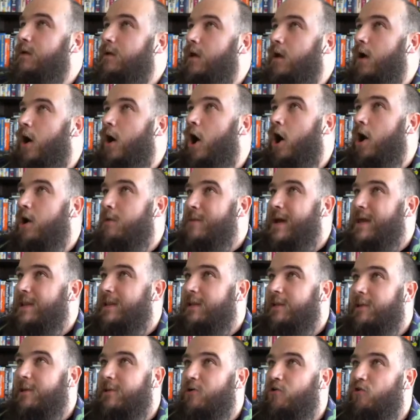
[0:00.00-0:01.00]

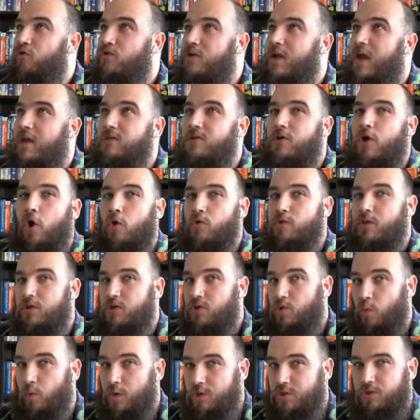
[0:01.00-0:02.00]
automatically create code that
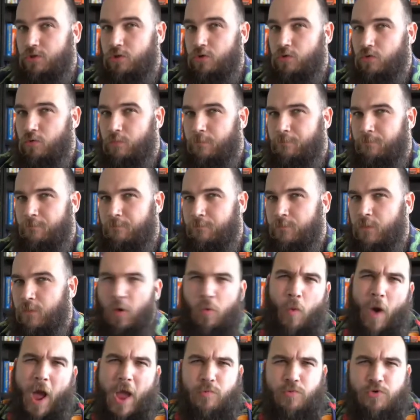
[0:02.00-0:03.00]
you wish to do.
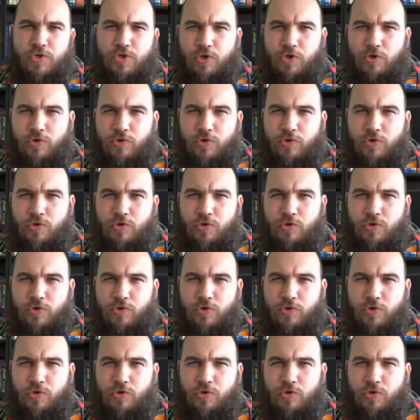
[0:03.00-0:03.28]
Why would you do